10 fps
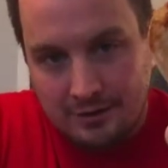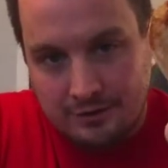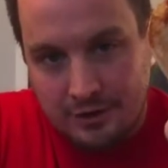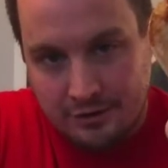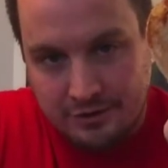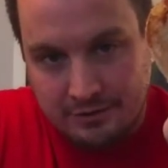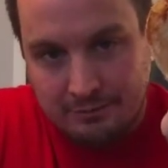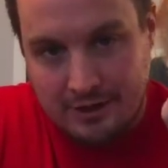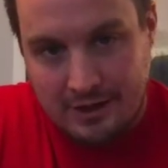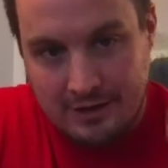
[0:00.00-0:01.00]
Toasted
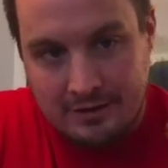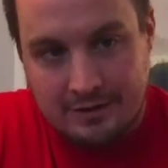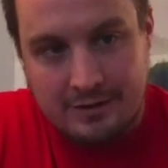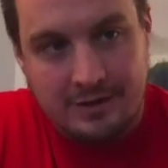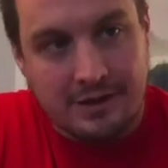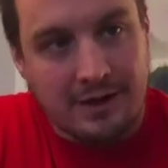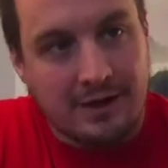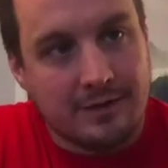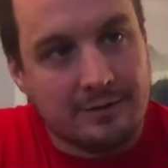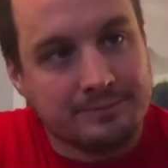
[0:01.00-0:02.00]
bun,
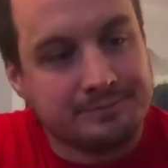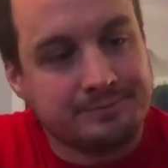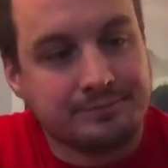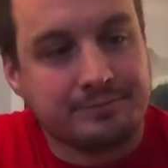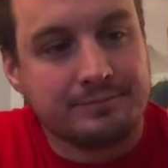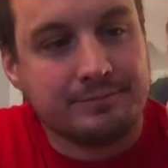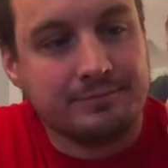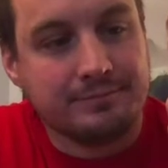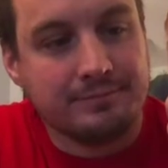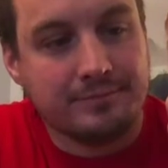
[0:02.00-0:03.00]

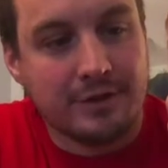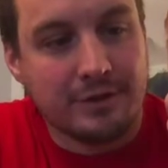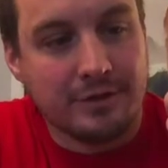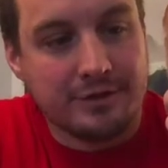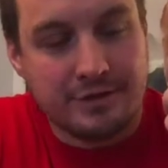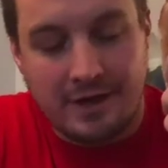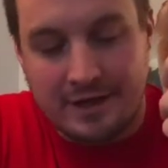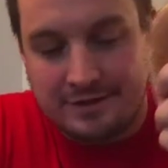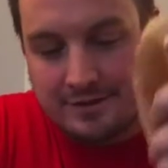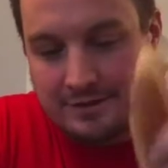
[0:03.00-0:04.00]
a little sauce
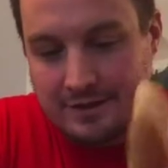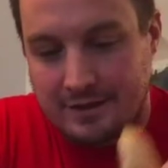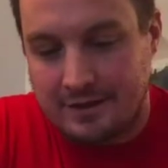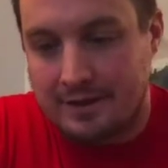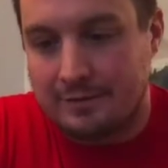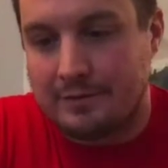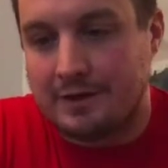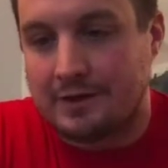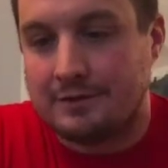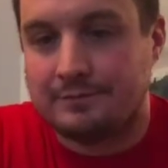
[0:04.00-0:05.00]
sticking on the bun.
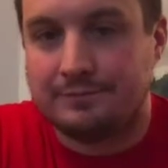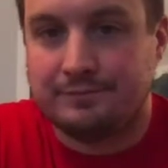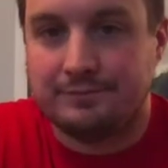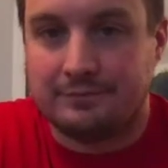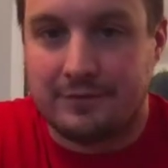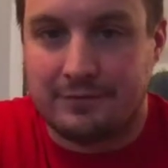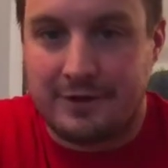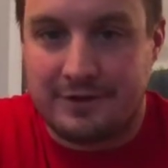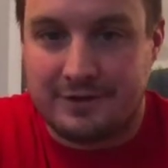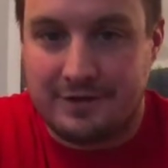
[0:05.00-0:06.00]
And we can
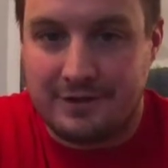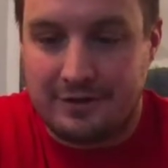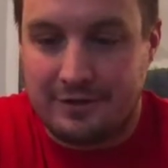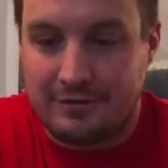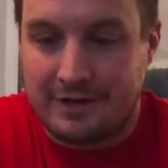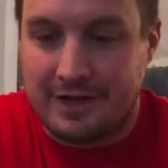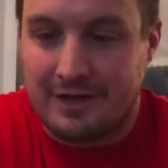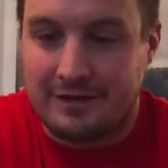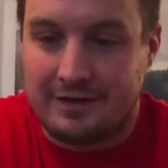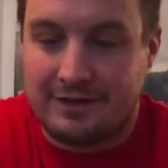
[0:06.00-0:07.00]
see here we got
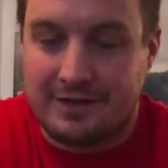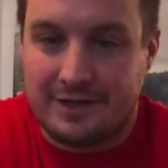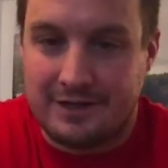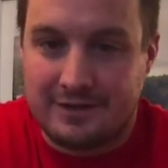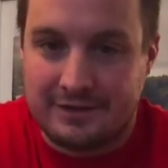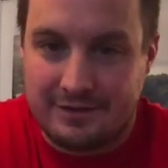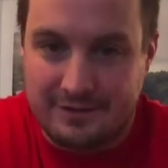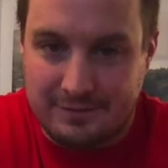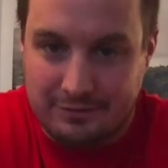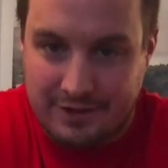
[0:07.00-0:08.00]
a nice
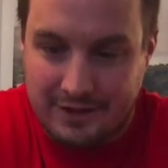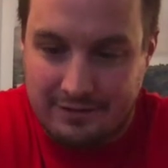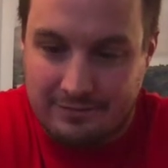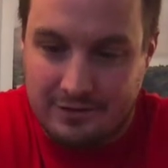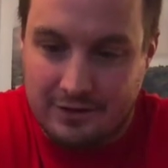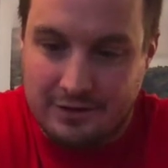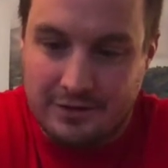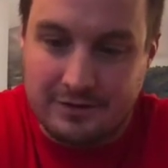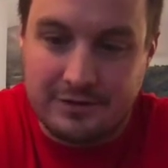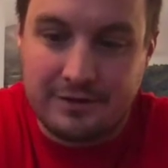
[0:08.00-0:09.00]
supply of
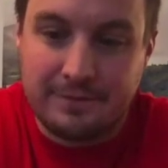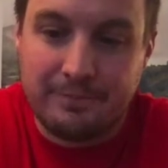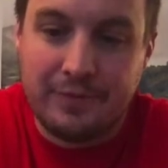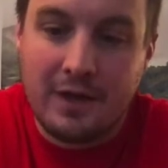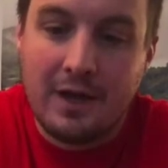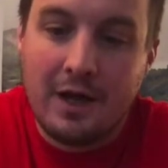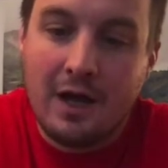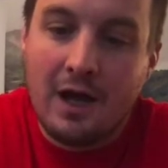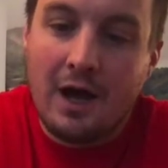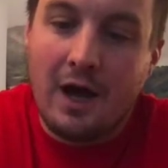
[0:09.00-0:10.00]
onions
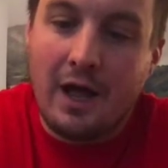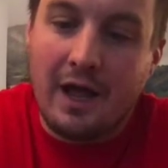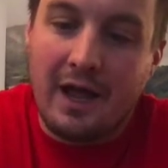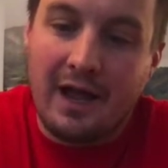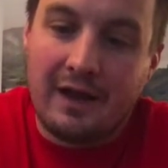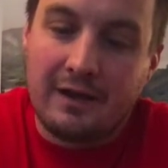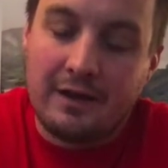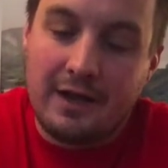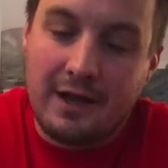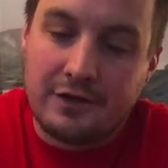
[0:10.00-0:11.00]
and
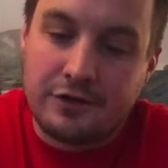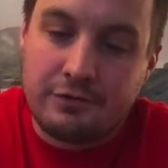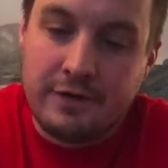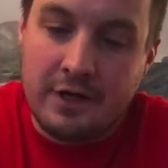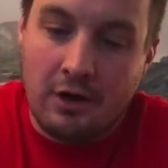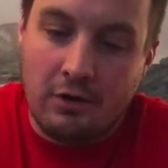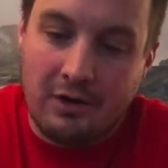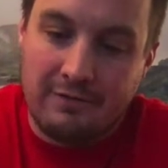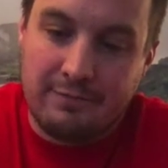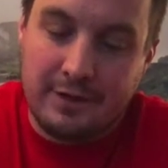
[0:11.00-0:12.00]
a trio
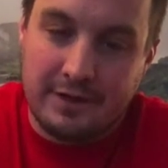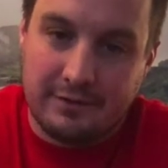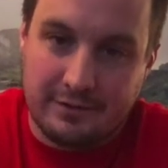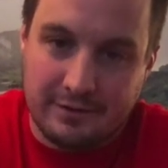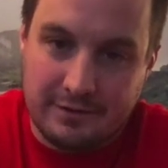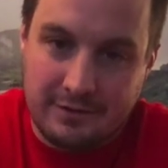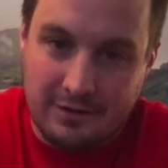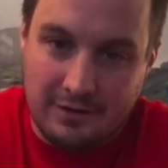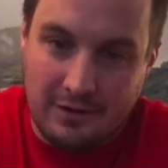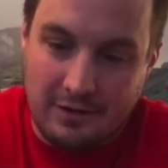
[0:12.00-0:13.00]
of pickles
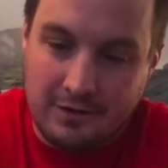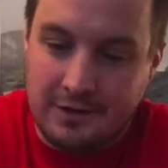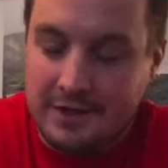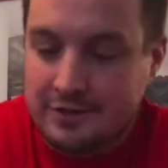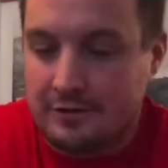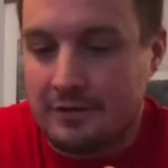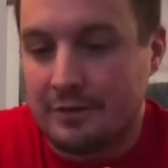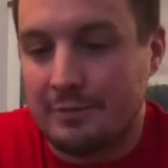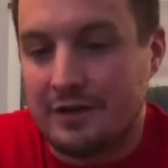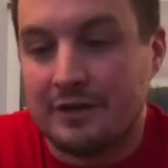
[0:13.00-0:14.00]
all clustered in the
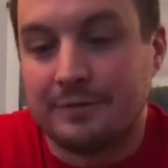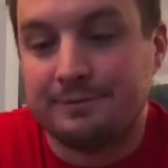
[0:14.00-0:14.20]
middle.